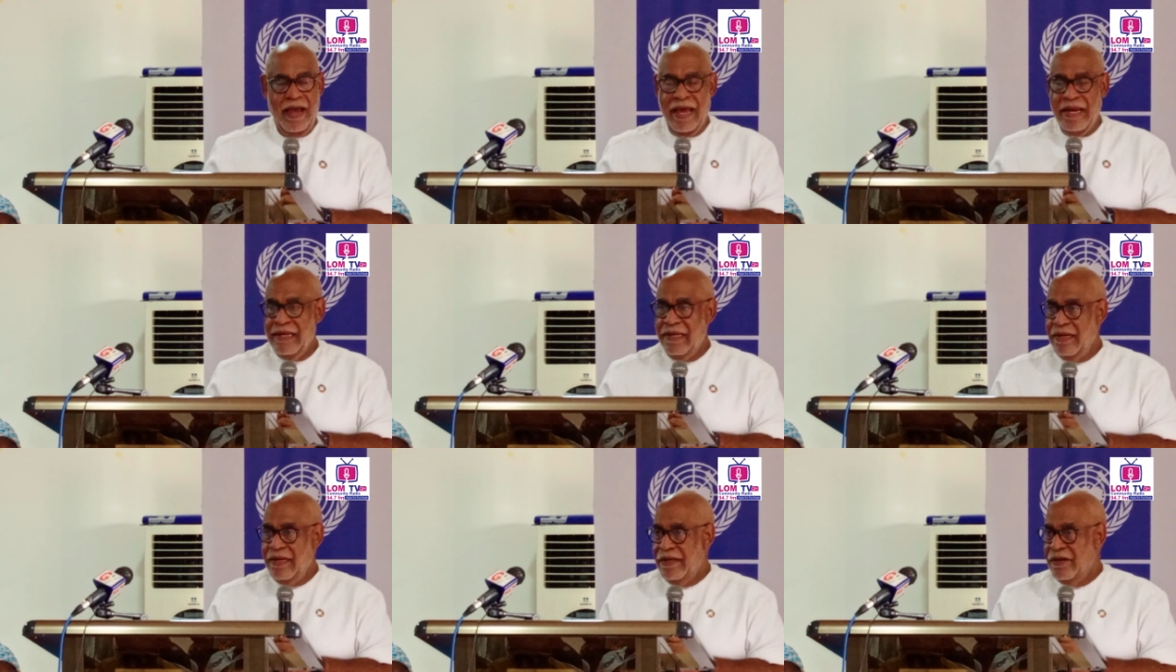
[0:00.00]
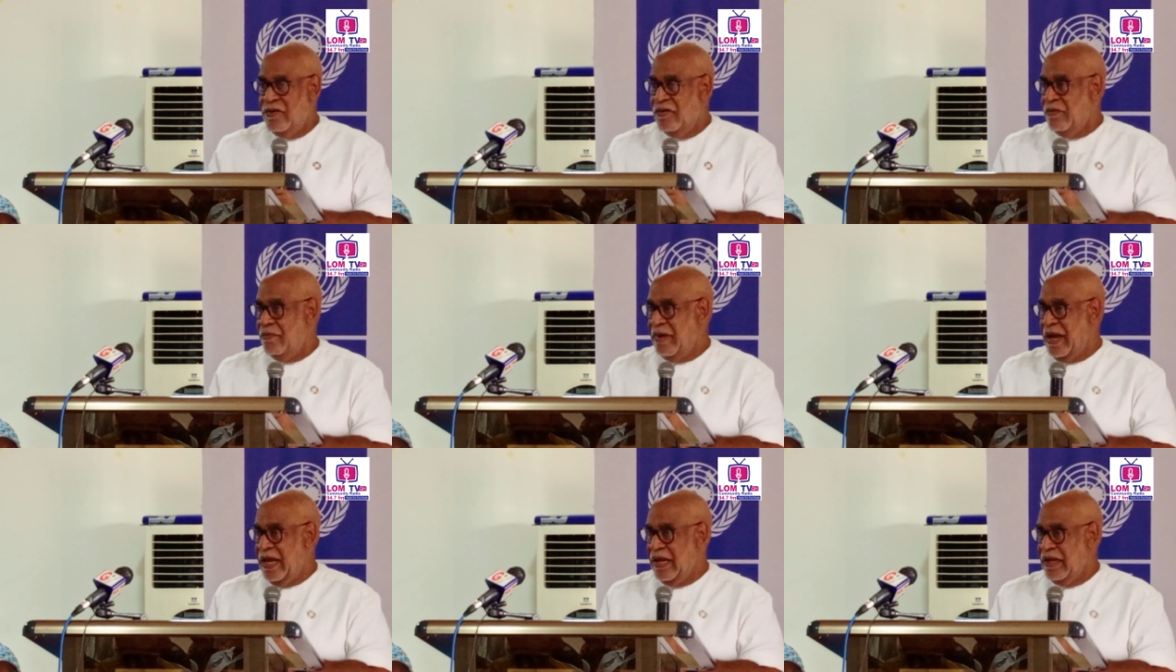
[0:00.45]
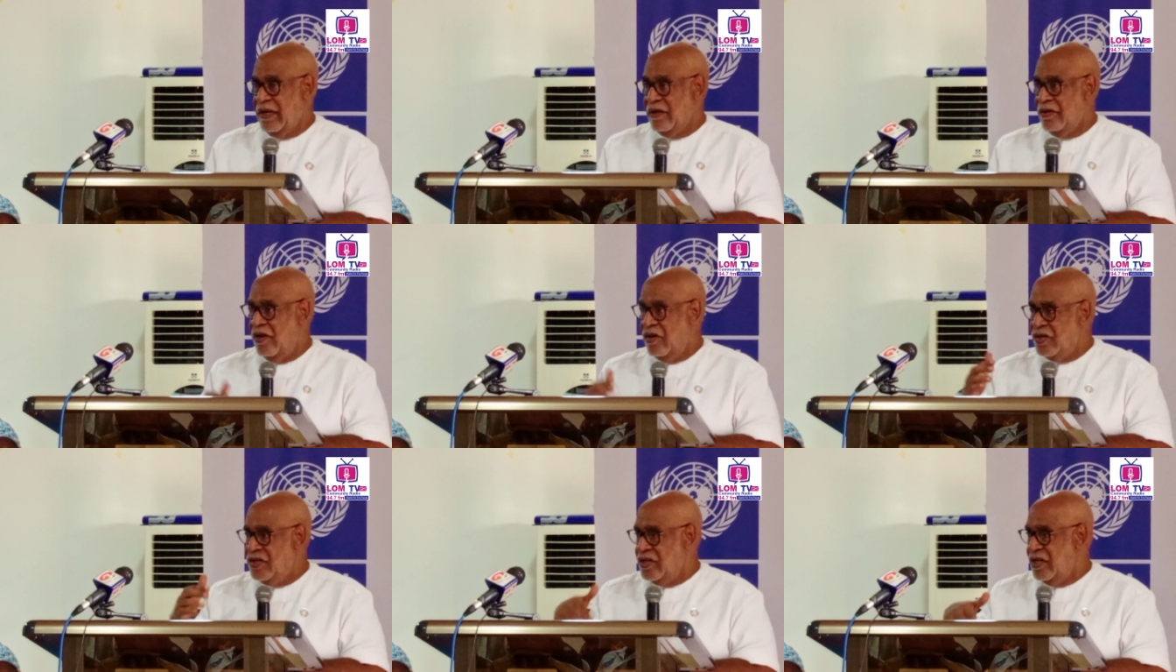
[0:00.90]
and illegal mining,
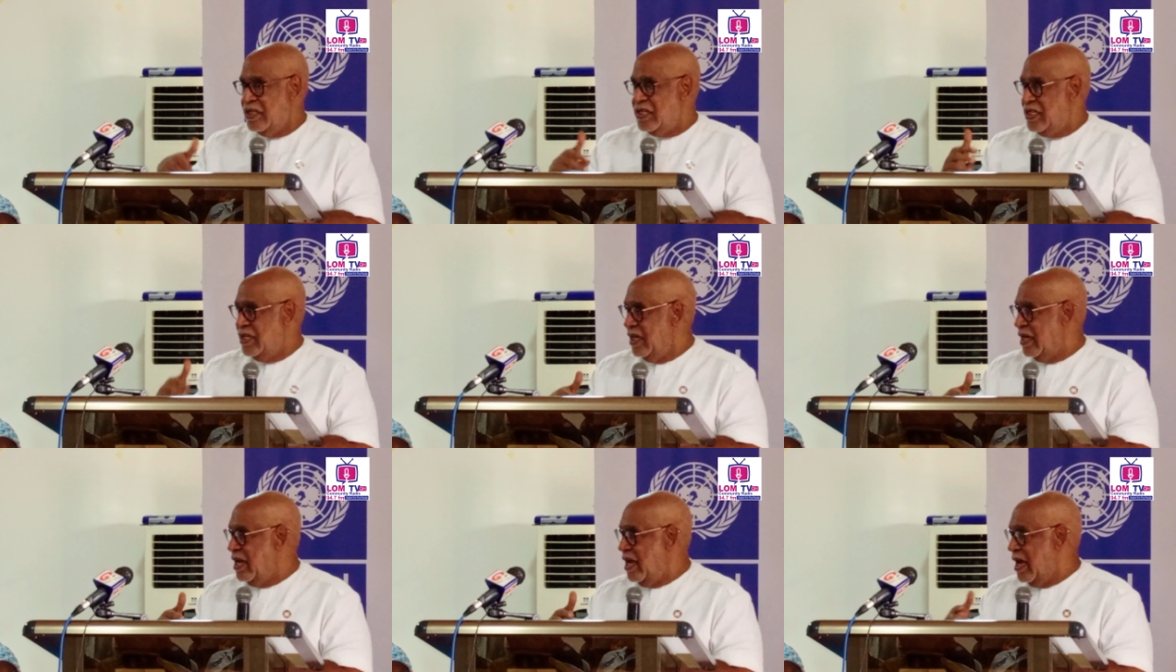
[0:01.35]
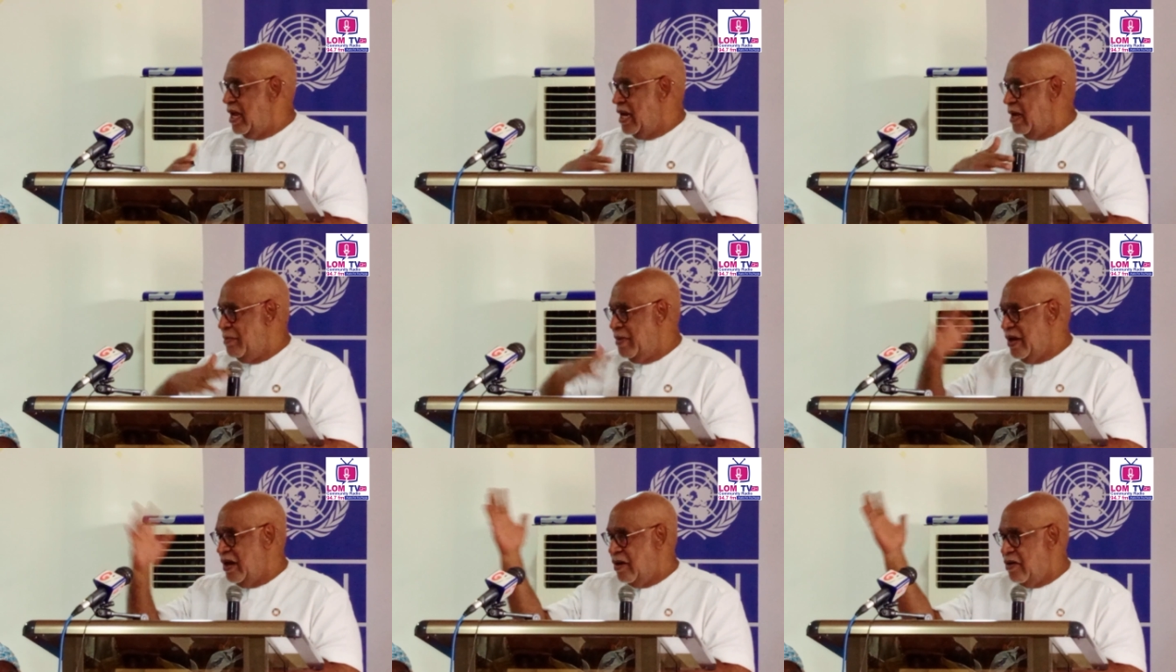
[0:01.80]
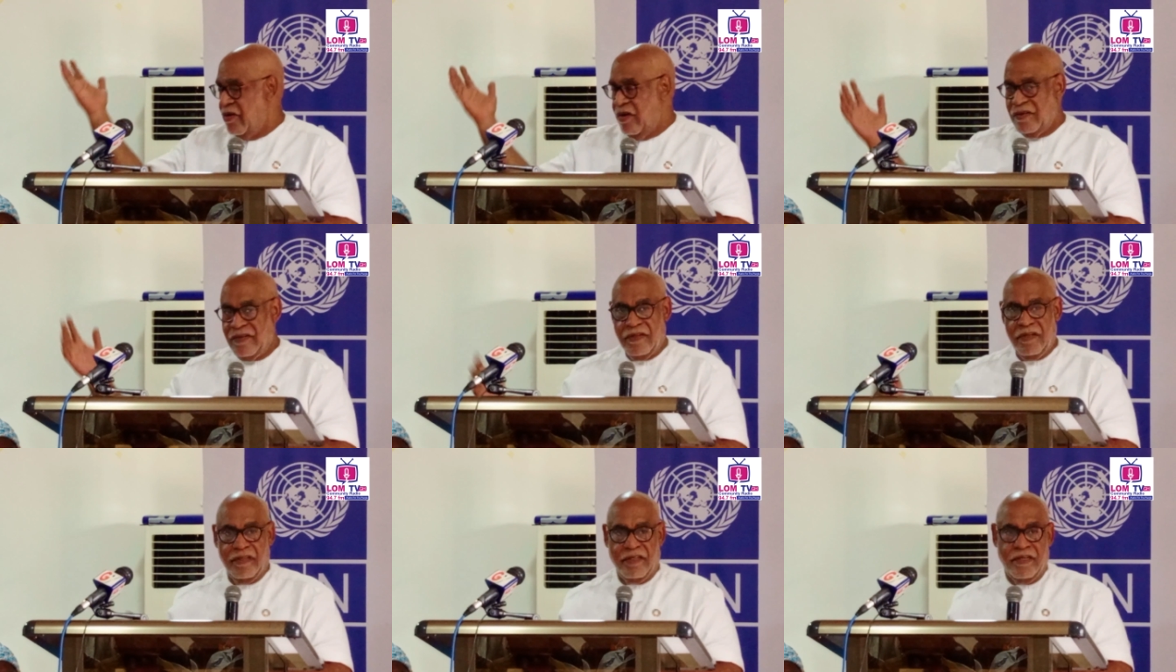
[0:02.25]
not just in Ghana but
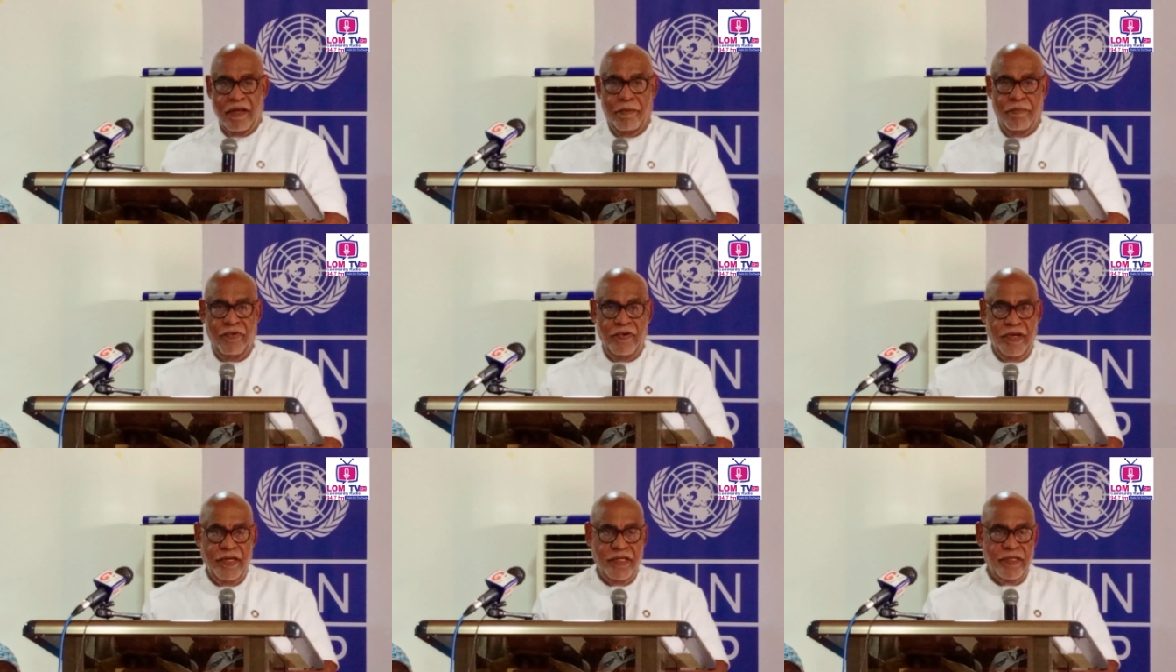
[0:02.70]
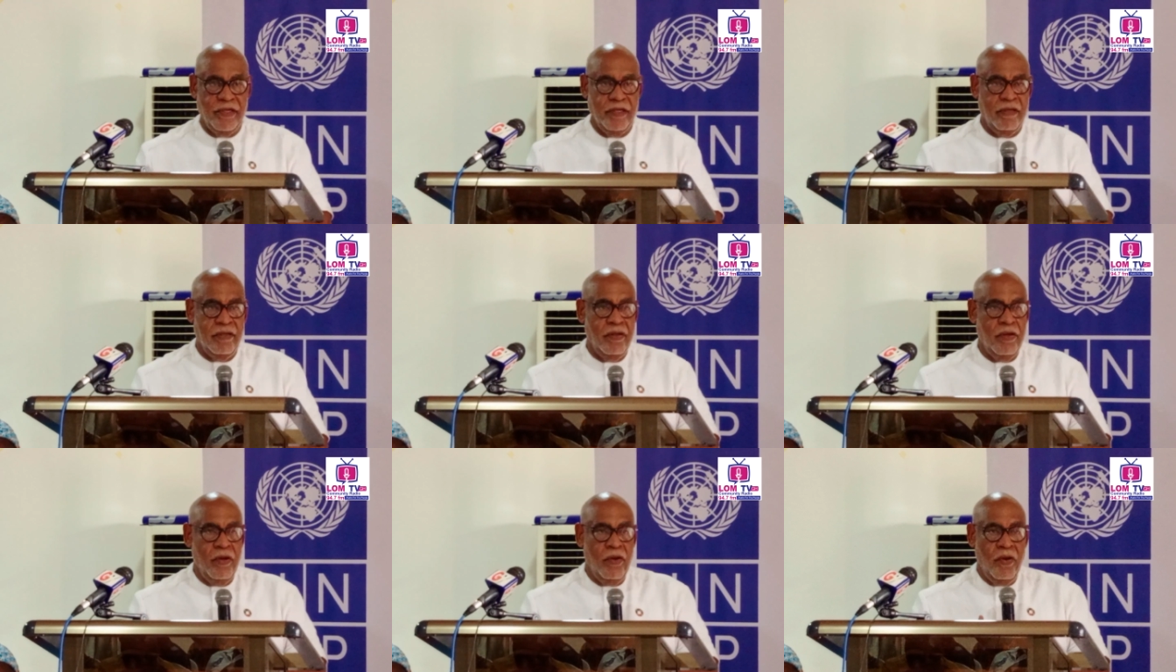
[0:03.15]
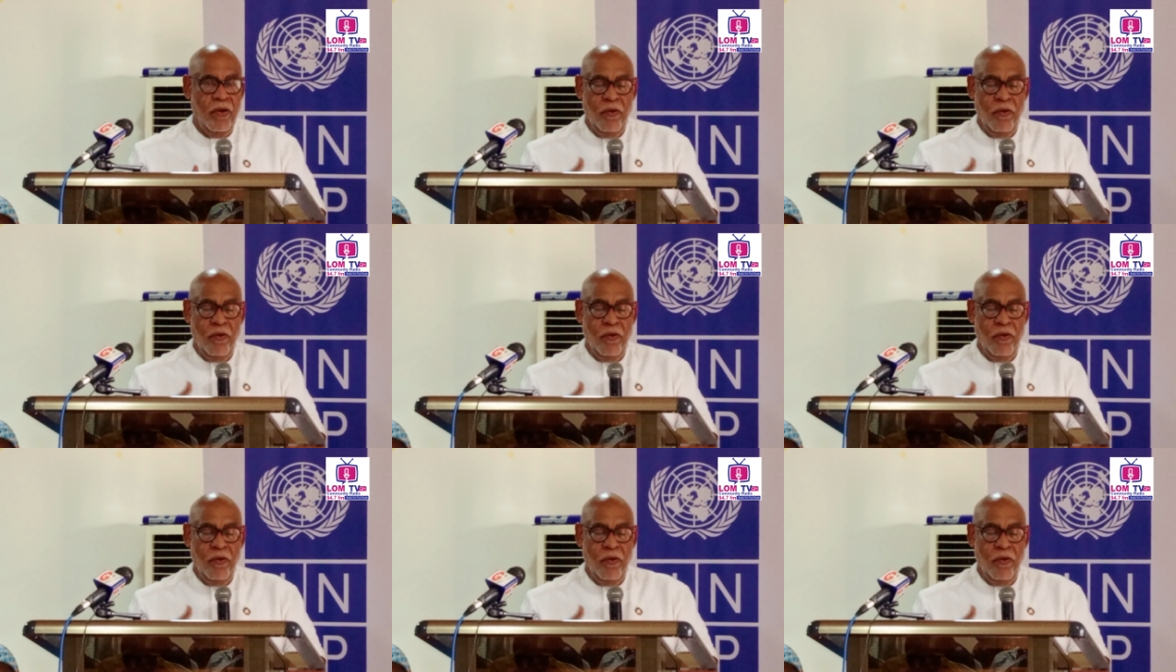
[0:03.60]
across the sub-region,